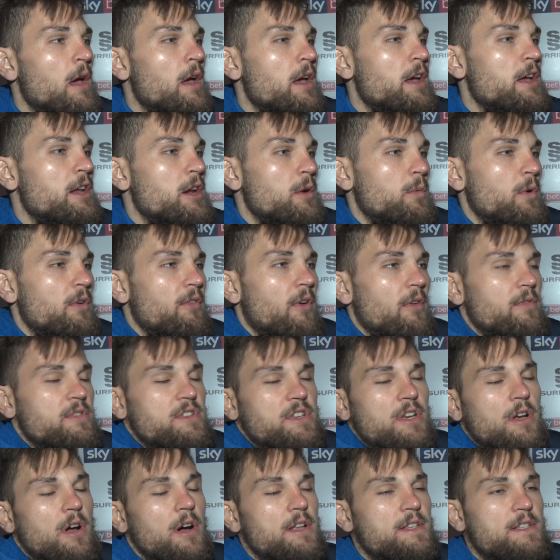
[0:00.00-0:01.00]
we've
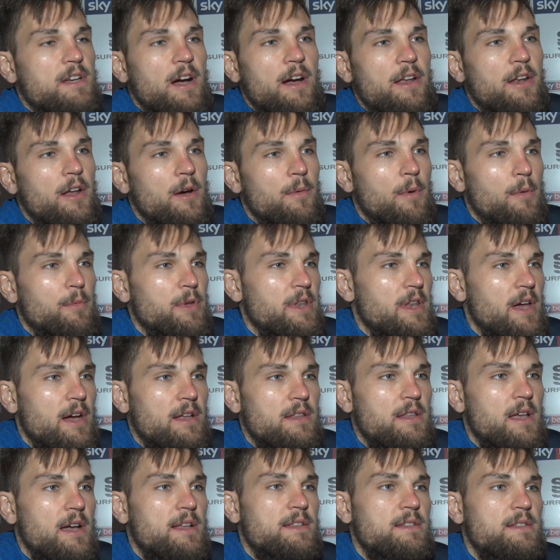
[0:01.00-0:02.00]
obviously got to tighten up. I mean,
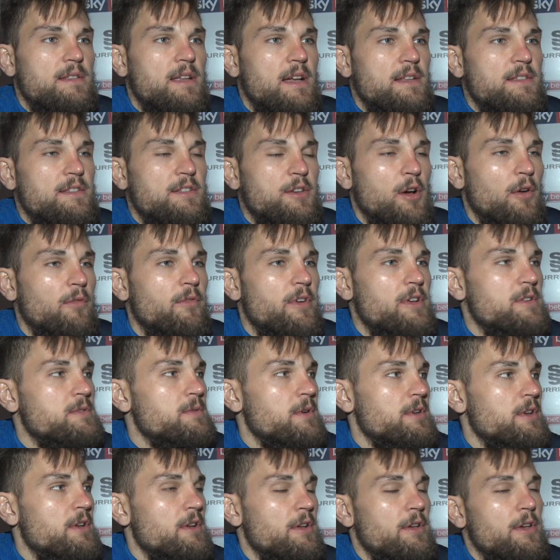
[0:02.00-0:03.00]
that's the obvious
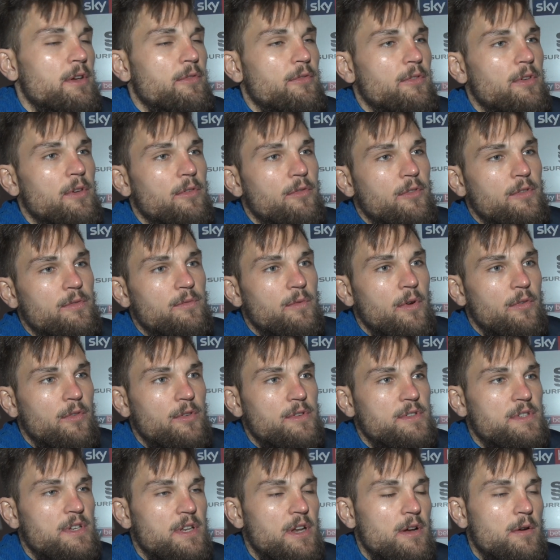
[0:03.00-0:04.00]
one. We've
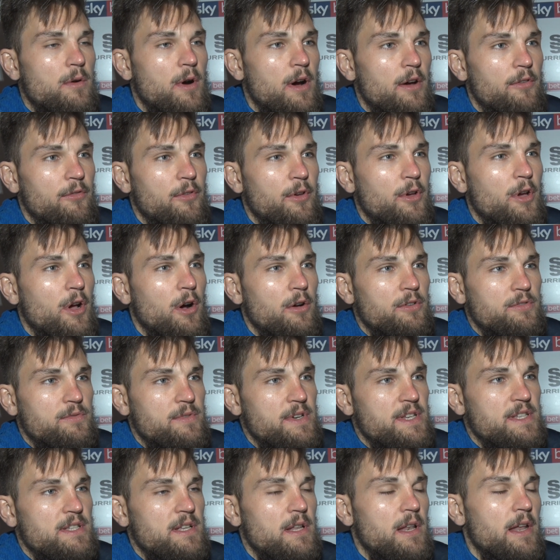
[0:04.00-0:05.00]
conceded quite a few goals
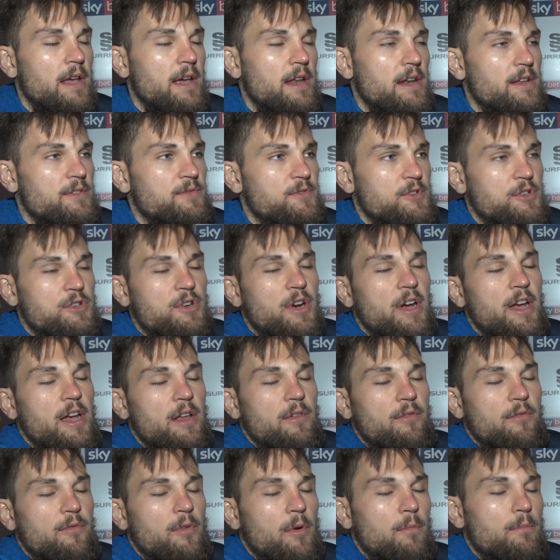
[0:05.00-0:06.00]
recently, and it's
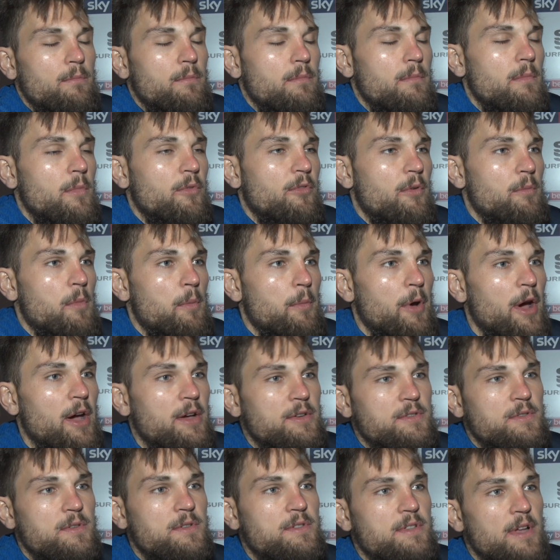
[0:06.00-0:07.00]
frustrating from a
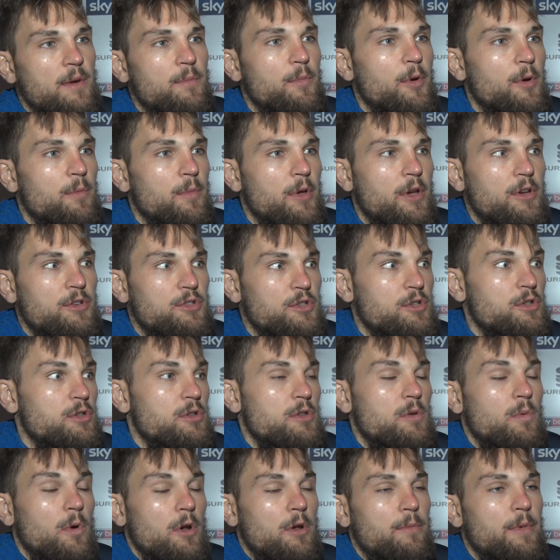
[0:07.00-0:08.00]
personal standpoint, because you
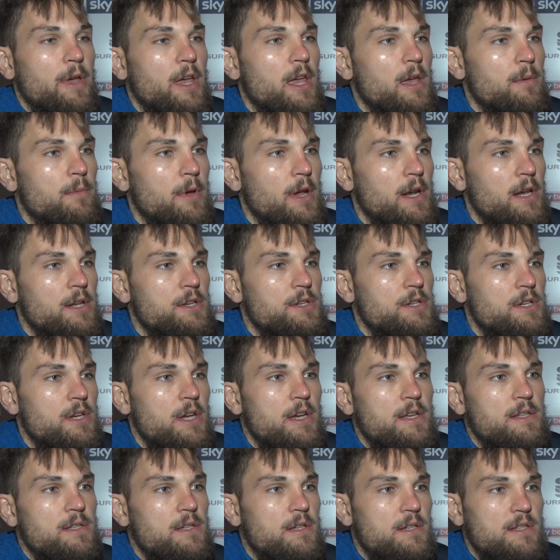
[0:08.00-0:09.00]
want to be keeping clean
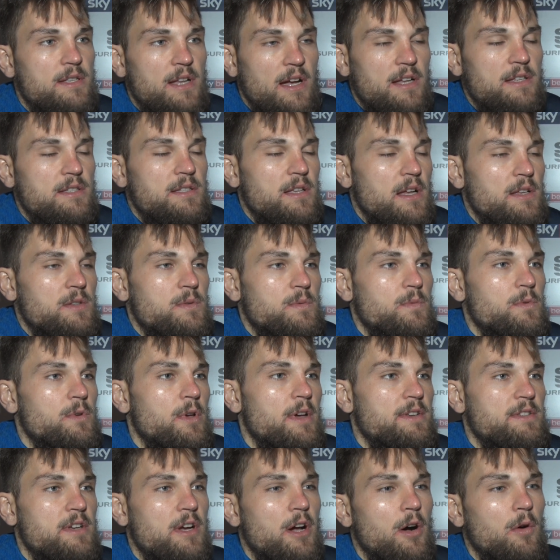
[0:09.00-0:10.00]
sheets, because that's
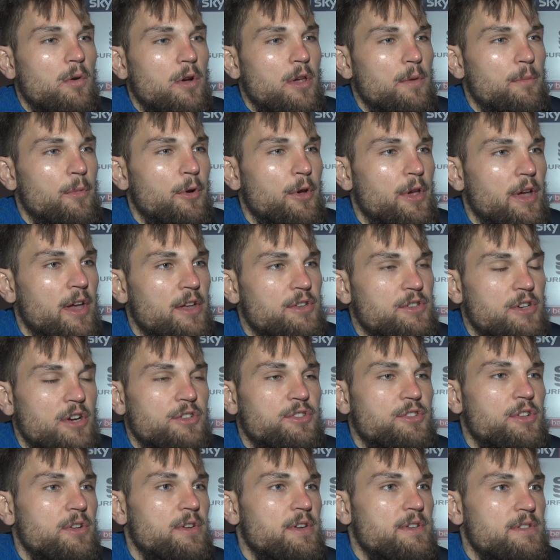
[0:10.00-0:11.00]
as a goalkeeper you get
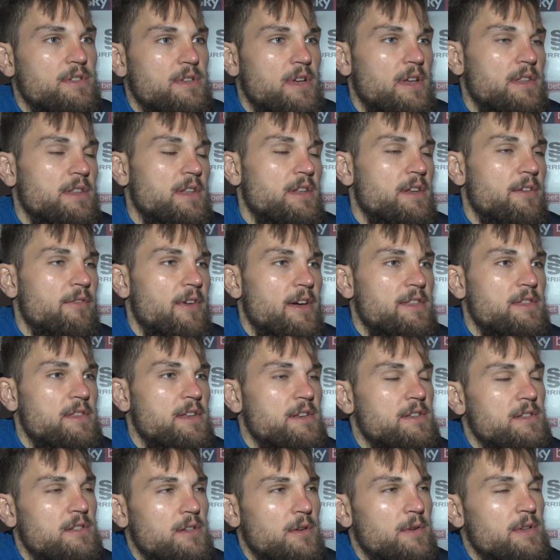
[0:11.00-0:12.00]
judged on and the
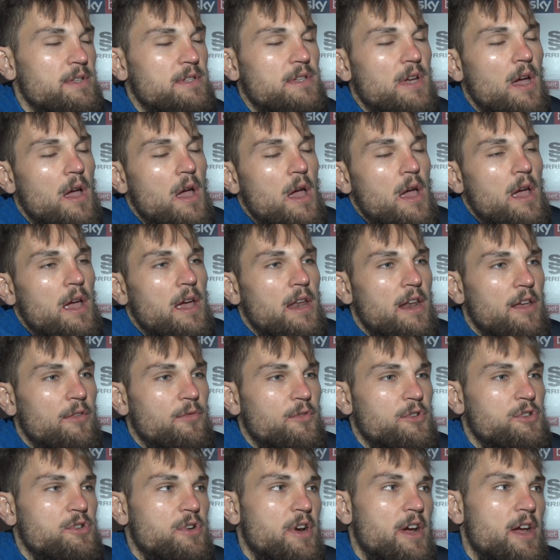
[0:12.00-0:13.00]
defenders. So it is
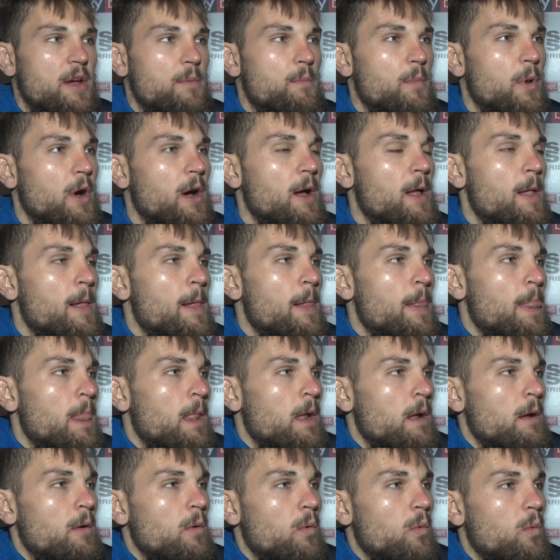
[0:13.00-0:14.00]
frustrating, but
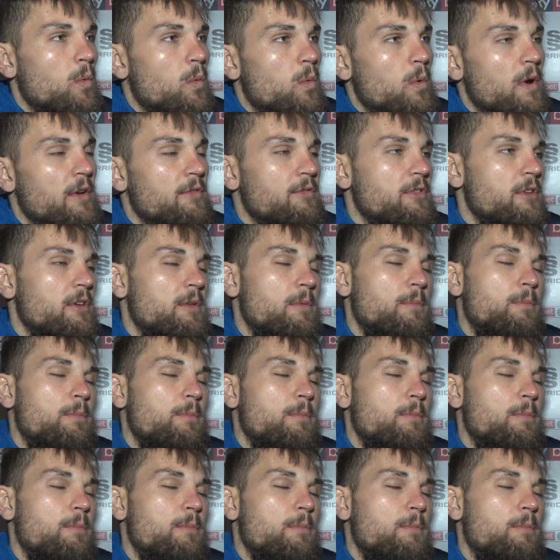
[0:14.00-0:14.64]
with the